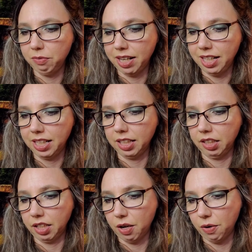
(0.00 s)
radiant
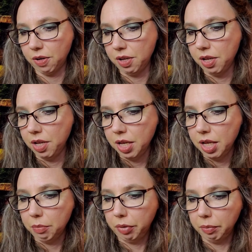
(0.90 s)
glow.
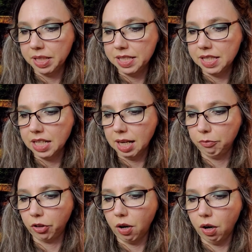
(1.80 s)
Bourbon is the name
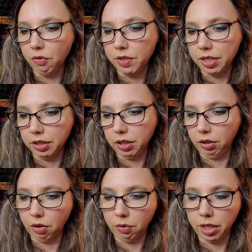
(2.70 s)
for all vanilla
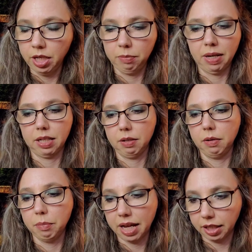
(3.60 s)
grown in
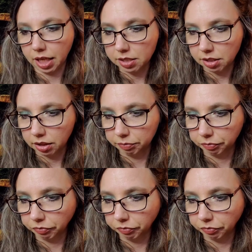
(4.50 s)
Madagascar.